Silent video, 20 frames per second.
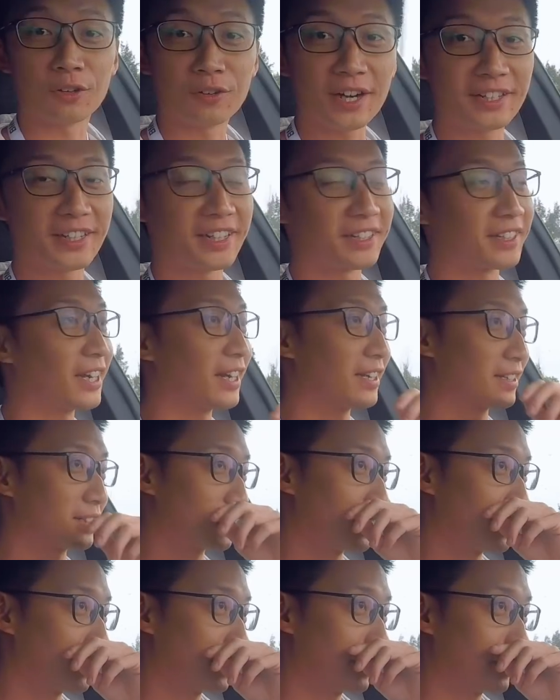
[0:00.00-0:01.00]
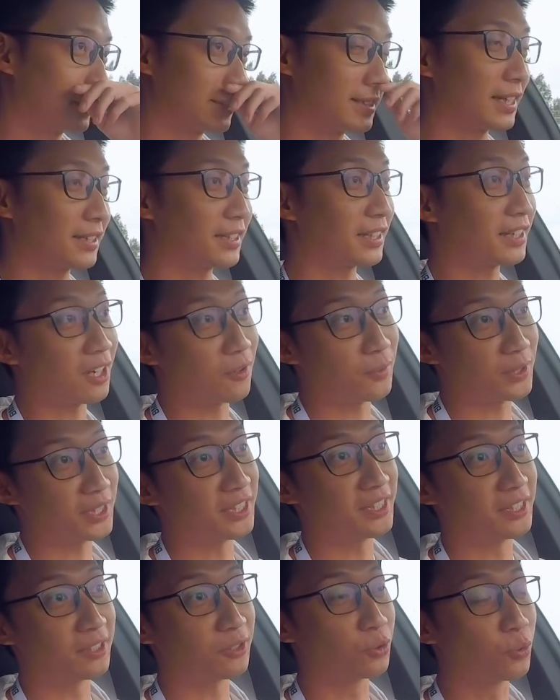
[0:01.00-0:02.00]
Alright then guys, uh, starting out with
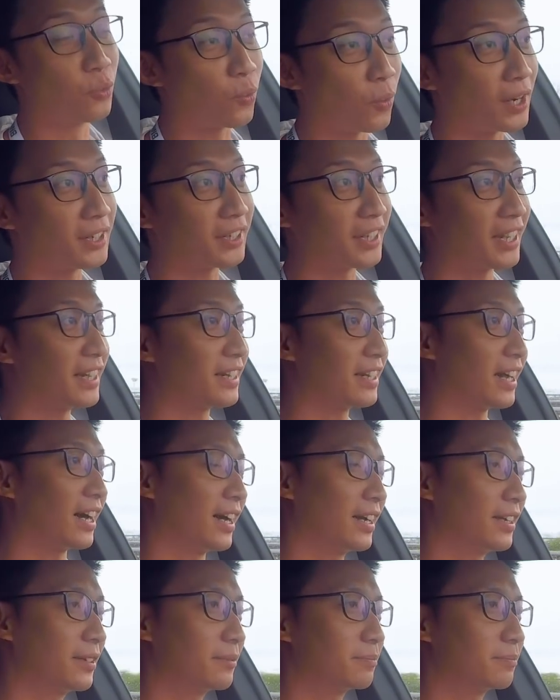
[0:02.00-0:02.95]
the two eighteen i.